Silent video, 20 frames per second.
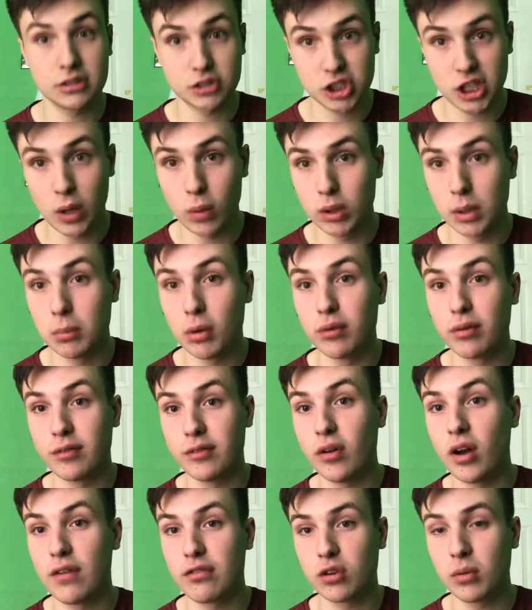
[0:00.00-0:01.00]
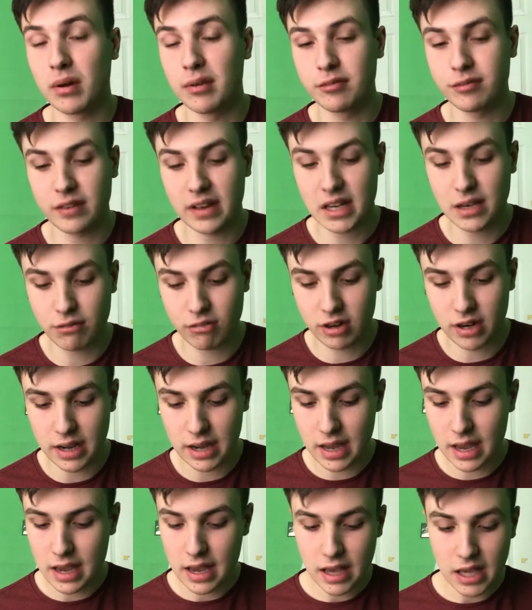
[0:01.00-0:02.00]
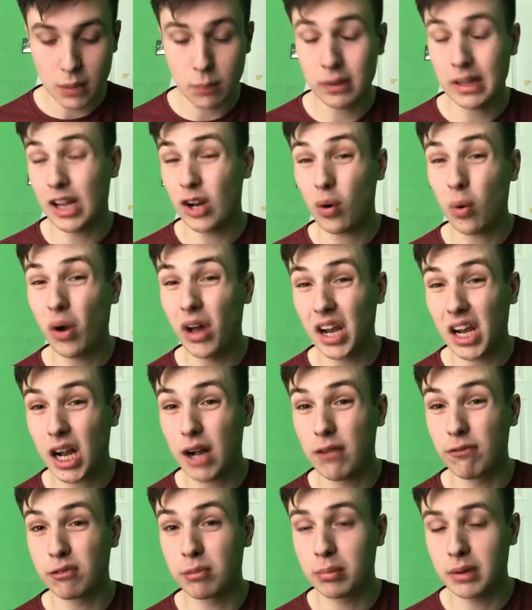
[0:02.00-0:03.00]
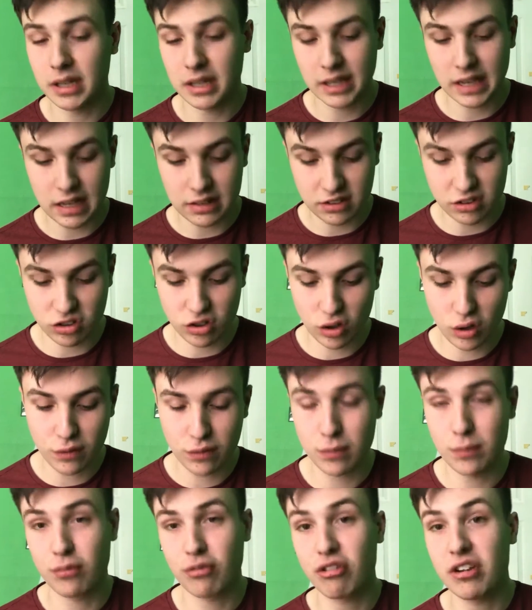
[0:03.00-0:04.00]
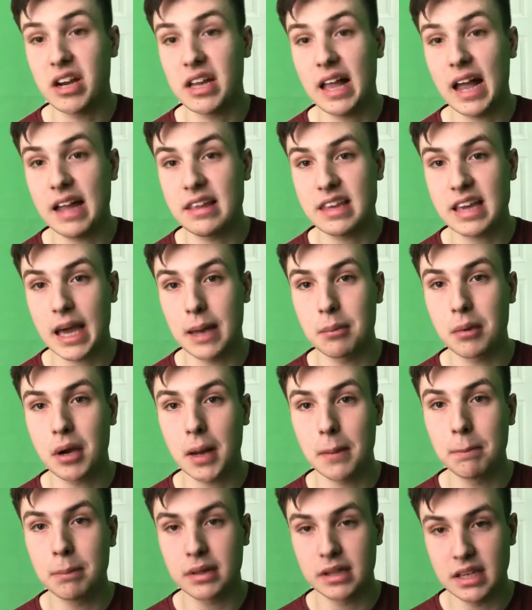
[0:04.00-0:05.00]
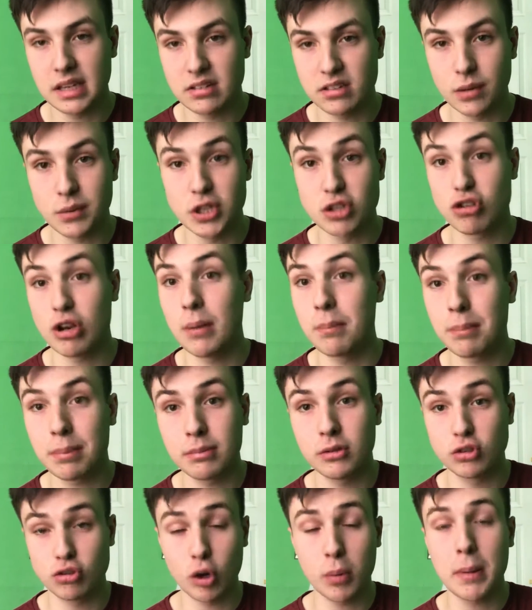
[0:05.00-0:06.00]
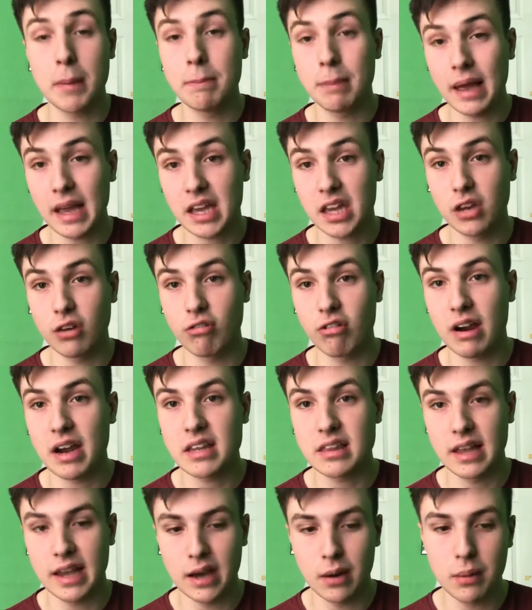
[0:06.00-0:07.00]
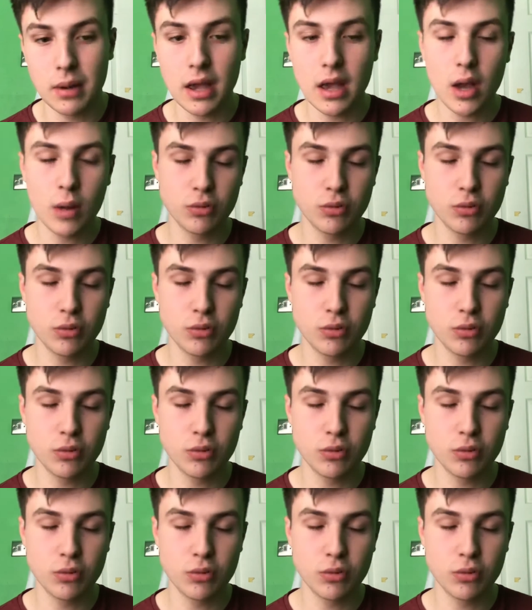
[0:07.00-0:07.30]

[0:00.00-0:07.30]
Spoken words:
Cheltenham off a 5-1 favourite. He won that quite comfortably in the end. He's 2 from 3 in handicap company, so he's dropping back in grade now.